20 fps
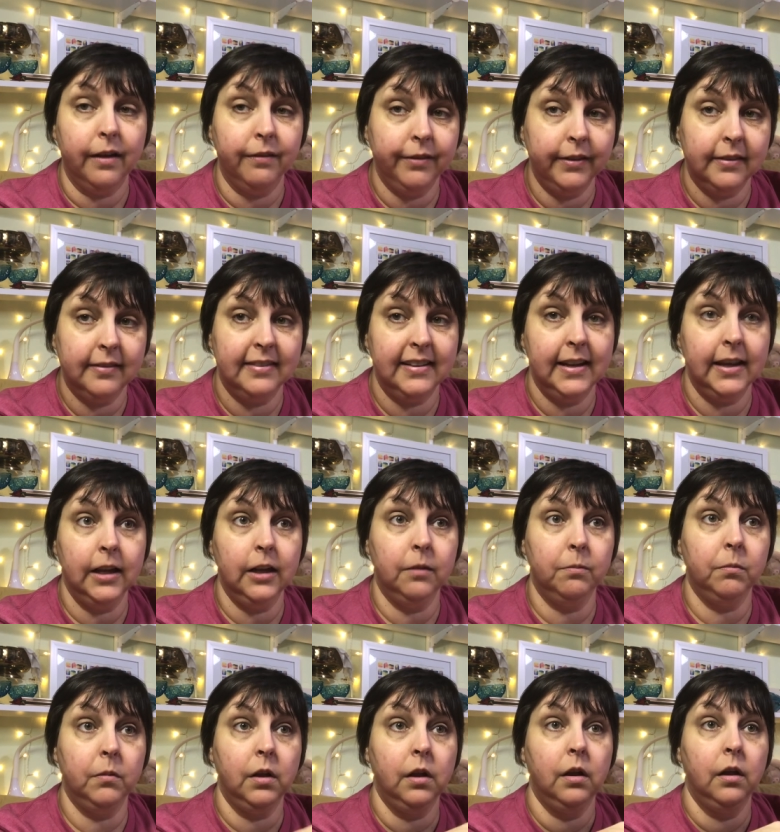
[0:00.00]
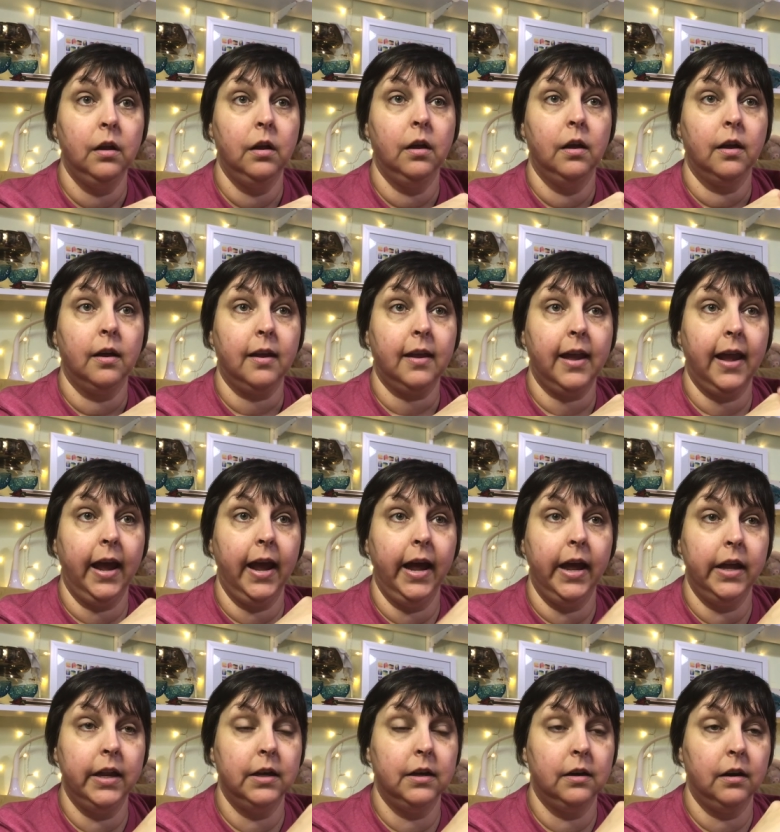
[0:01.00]
of a seam
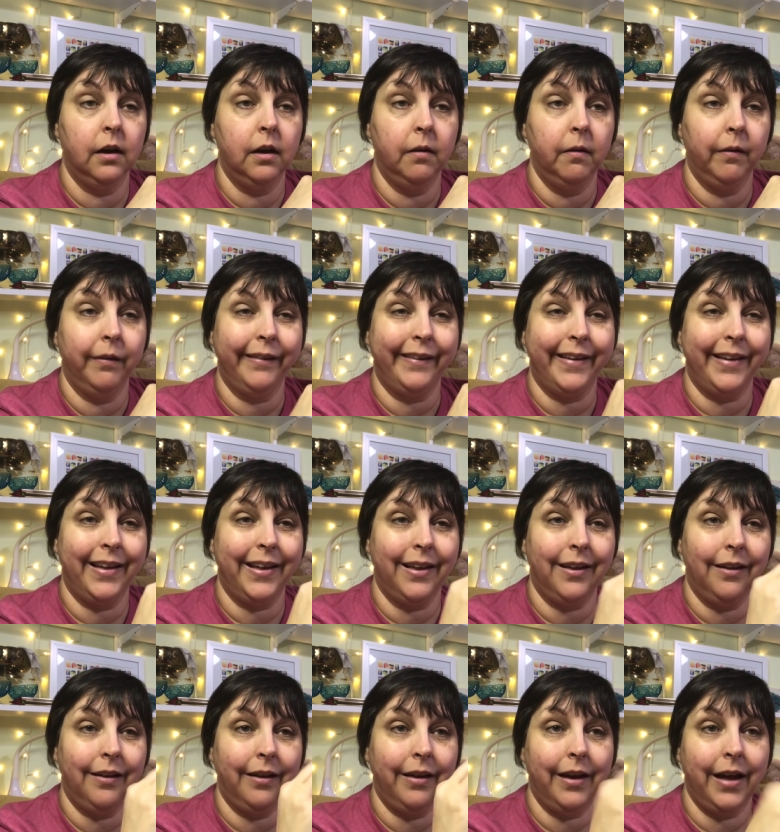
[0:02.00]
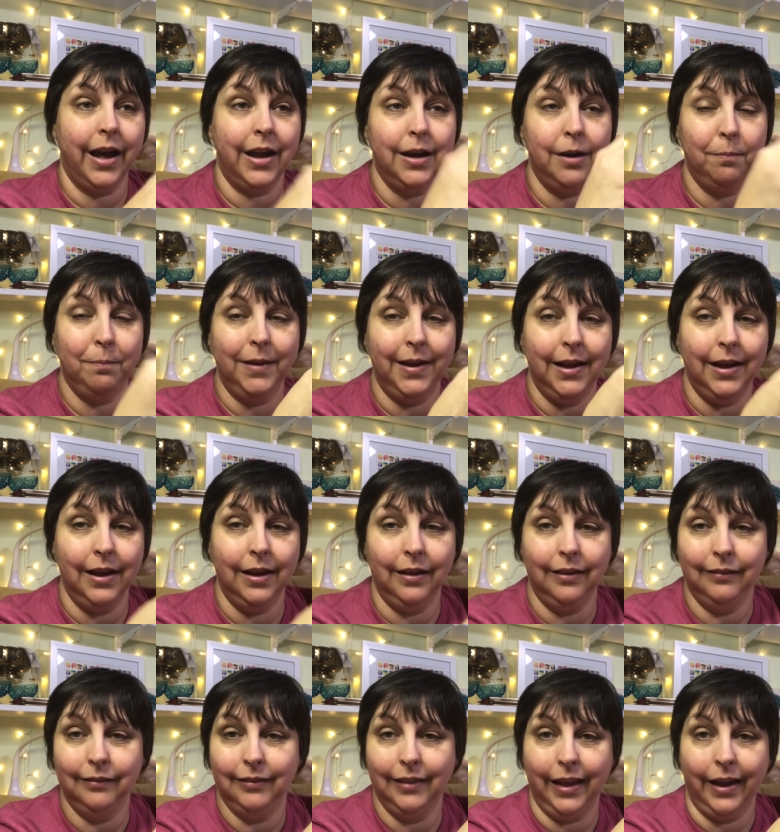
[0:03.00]
can kind of be
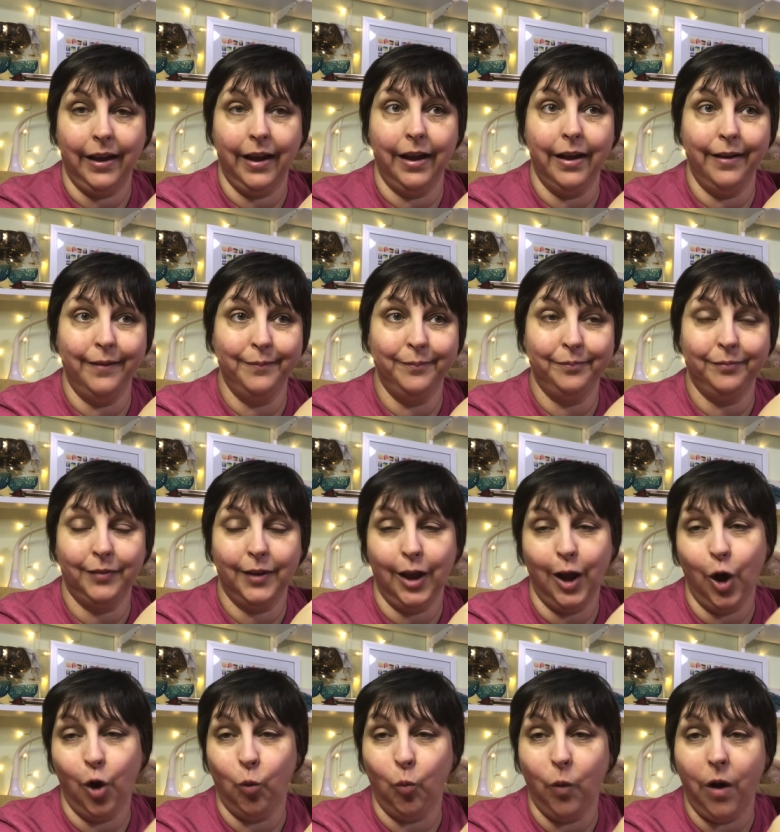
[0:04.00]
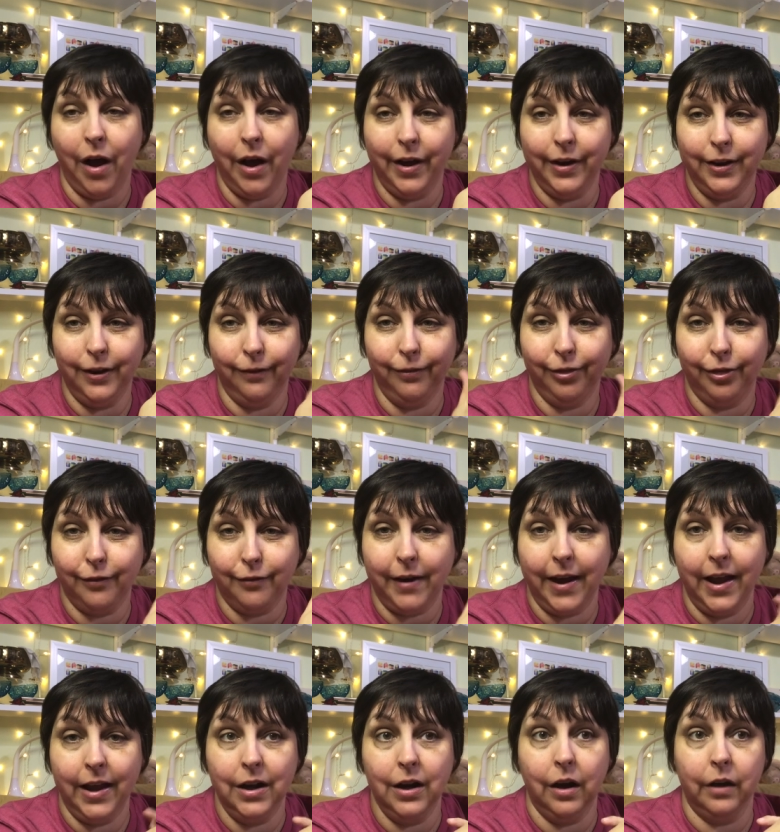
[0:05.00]
like a, a wad of
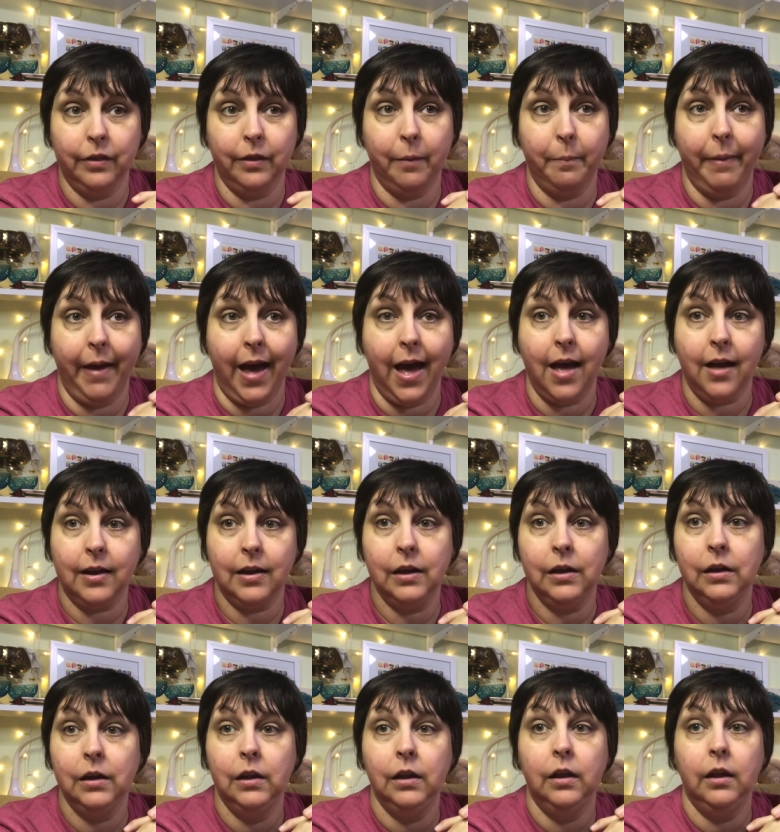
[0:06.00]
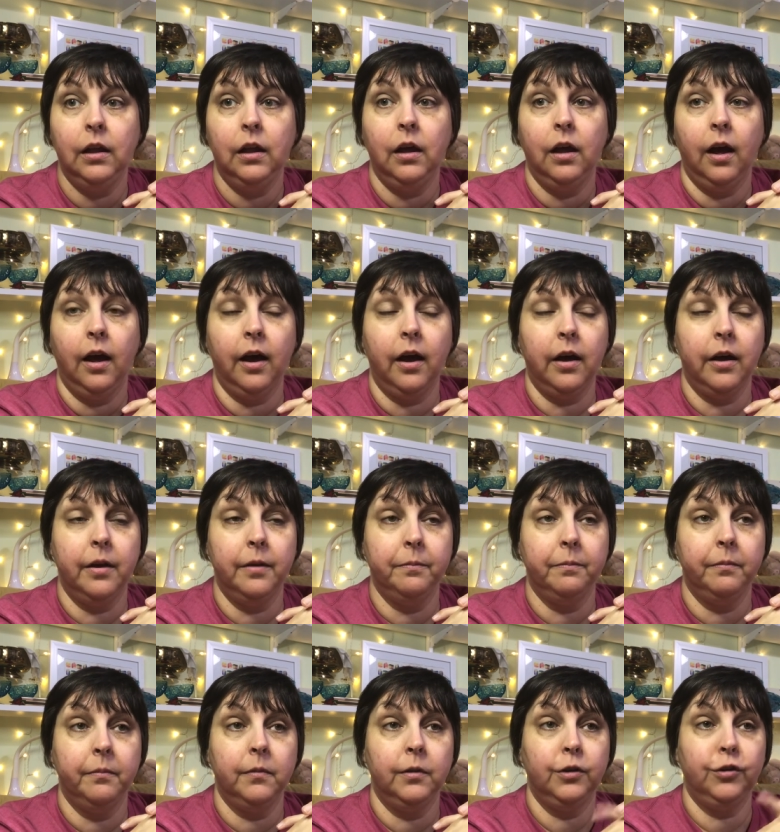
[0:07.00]
thread on the back um,
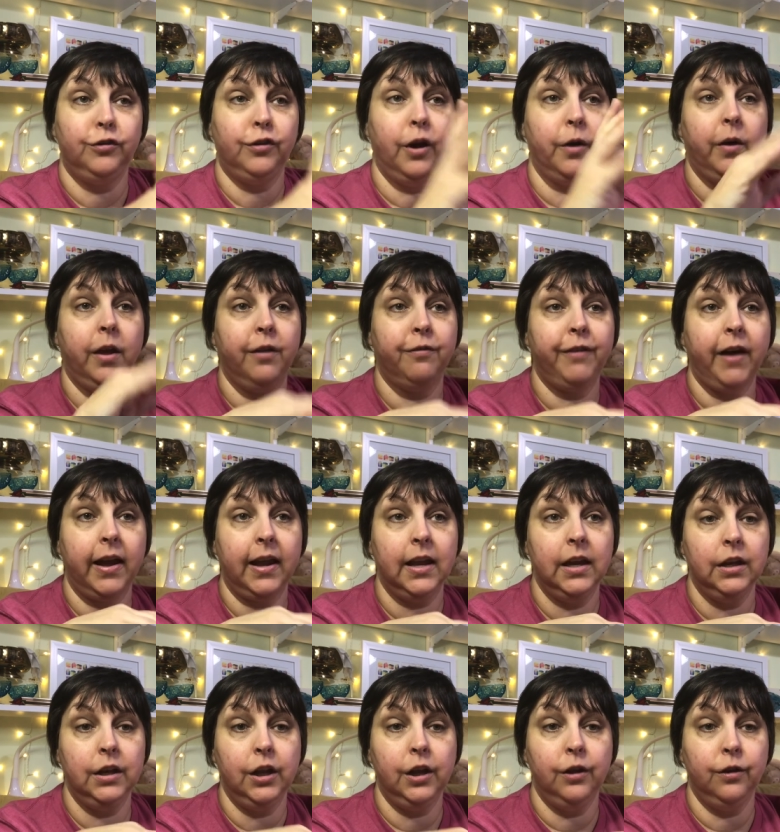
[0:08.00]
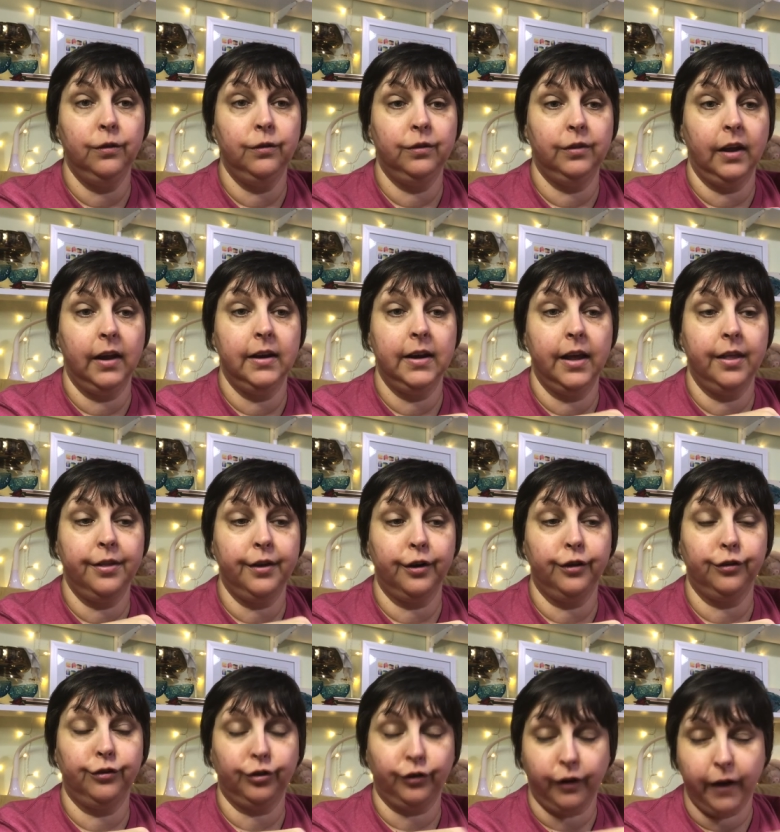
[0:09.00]
so if I can use another
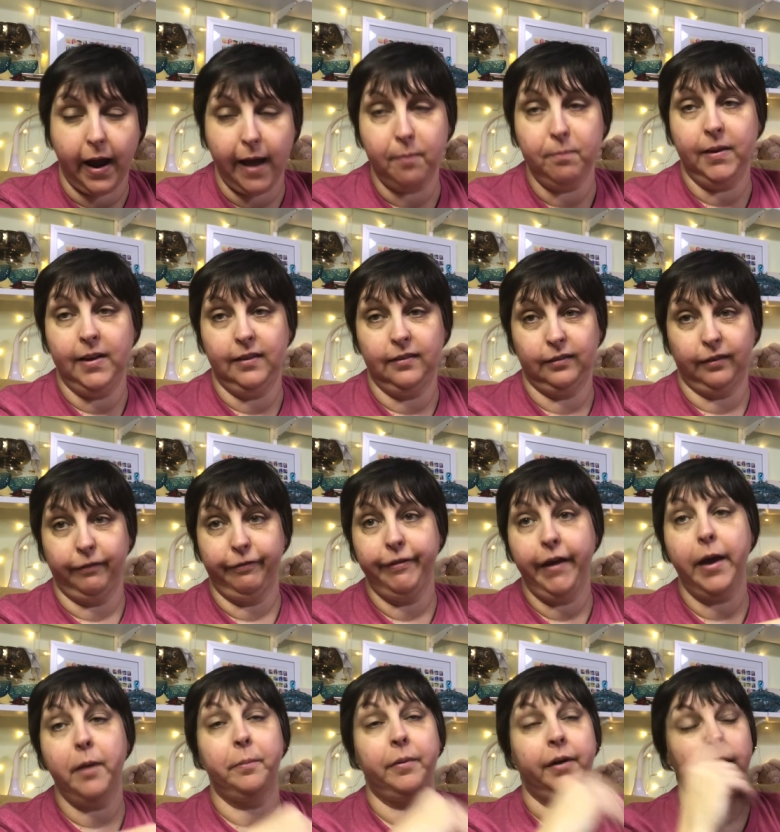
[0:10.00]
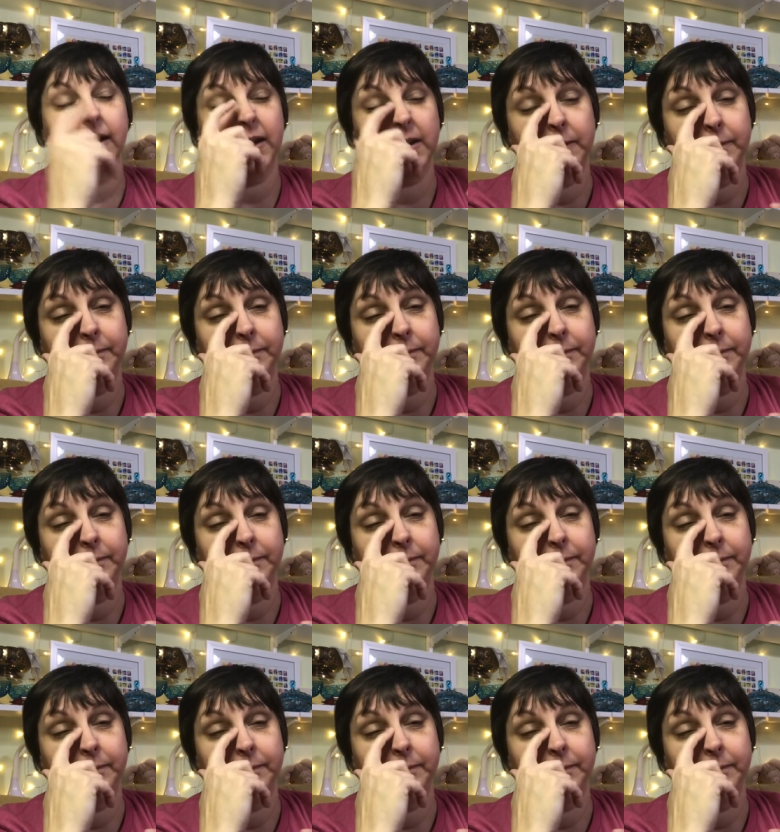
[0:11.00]
scrap piece of fabric